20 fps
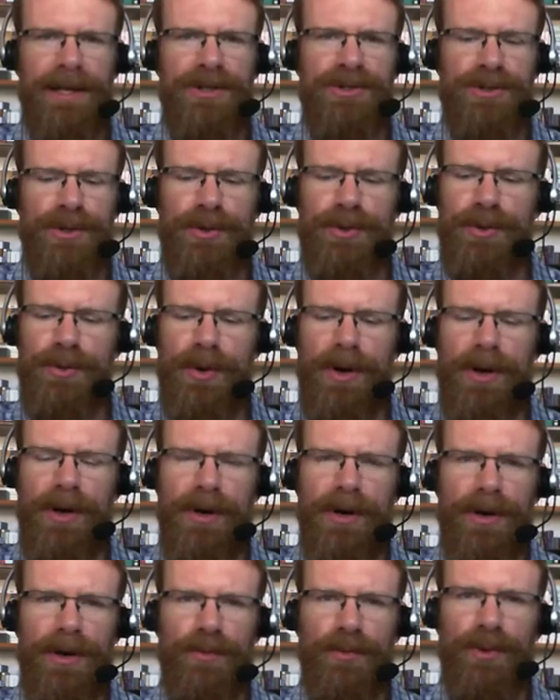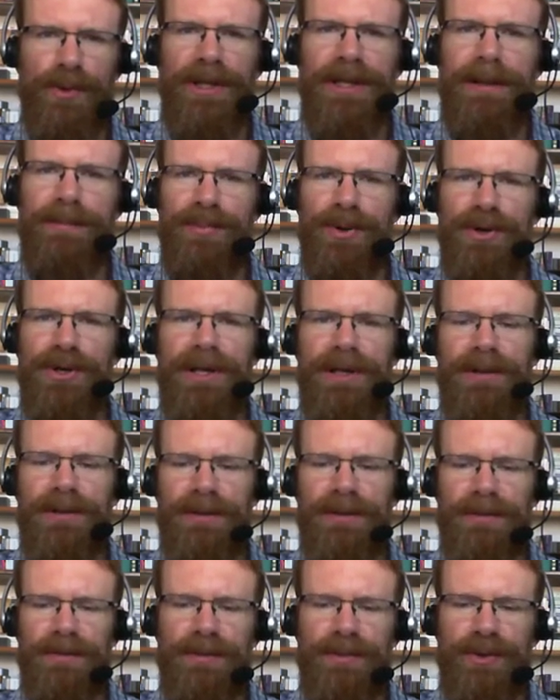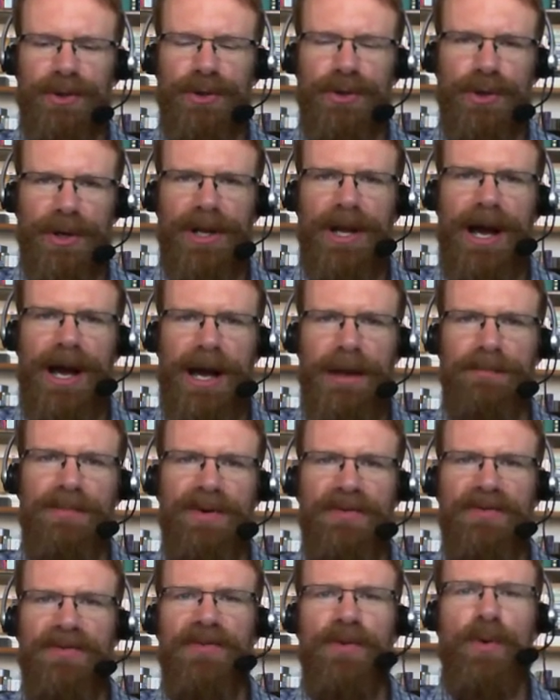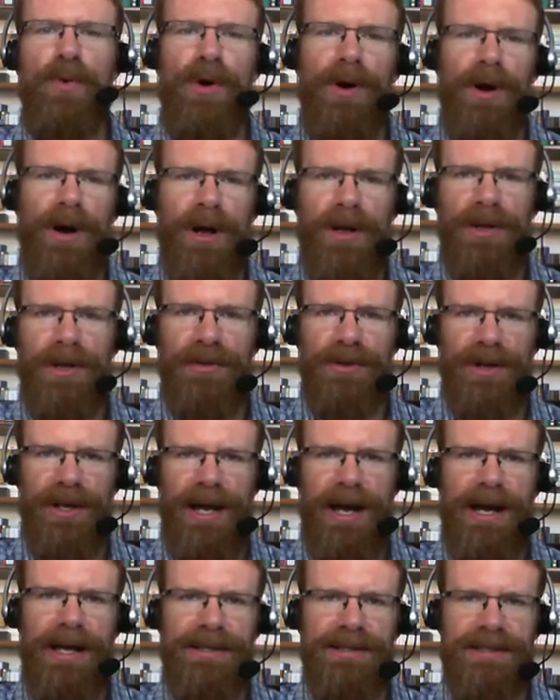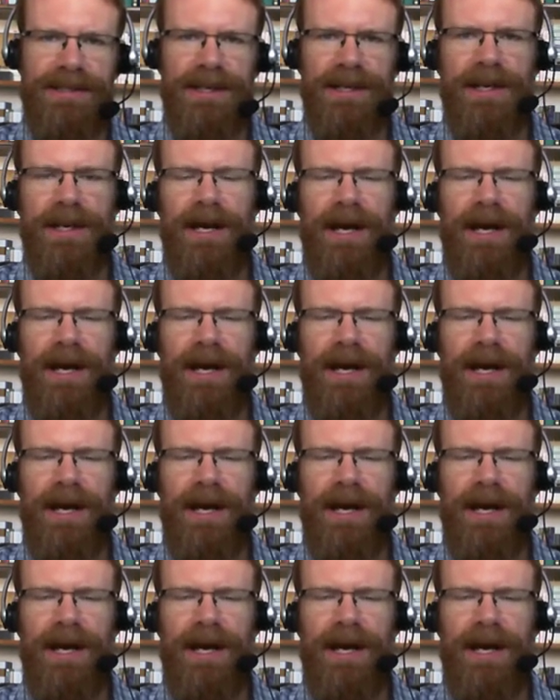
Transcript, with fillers: So you are really putting your God before all other gods,